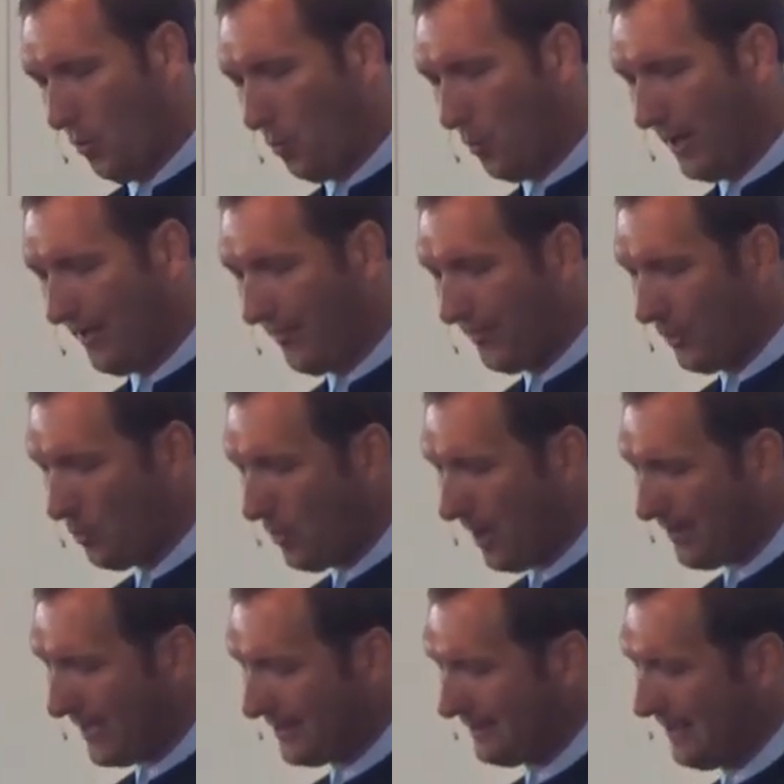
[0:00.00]
with the
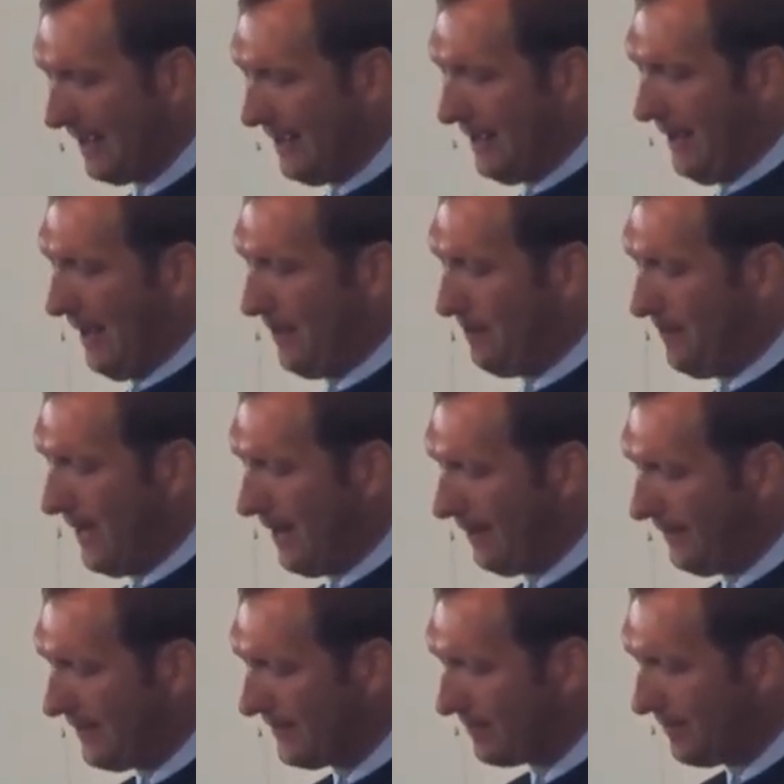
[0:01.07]
women and
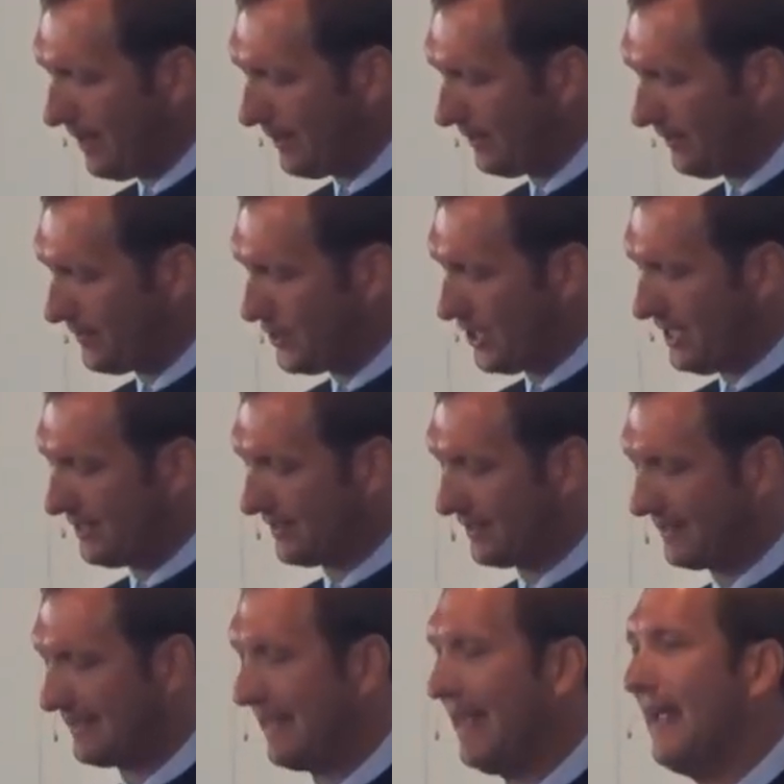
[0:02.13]
Mary, the mother of
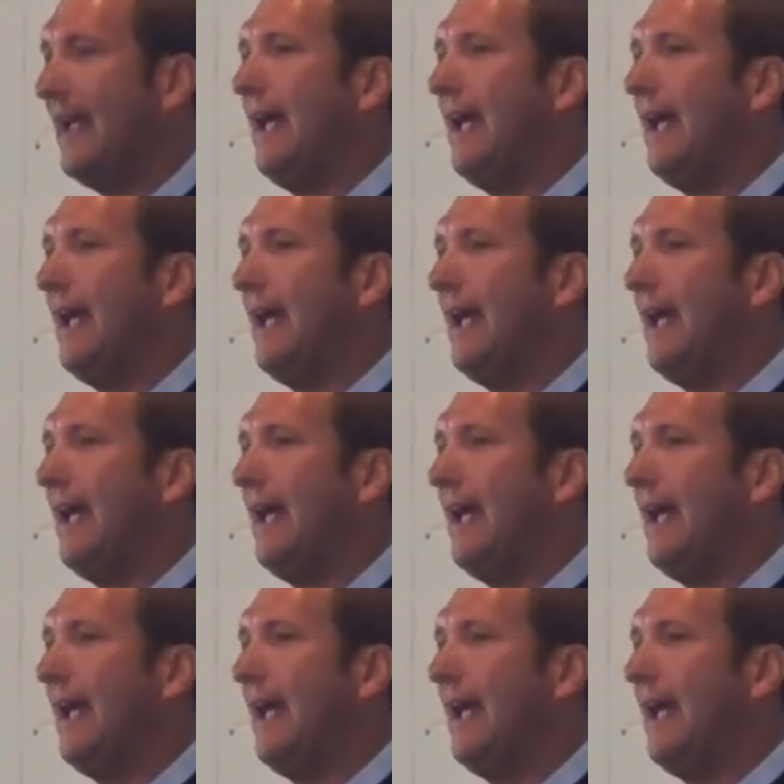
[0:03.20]
Jesus,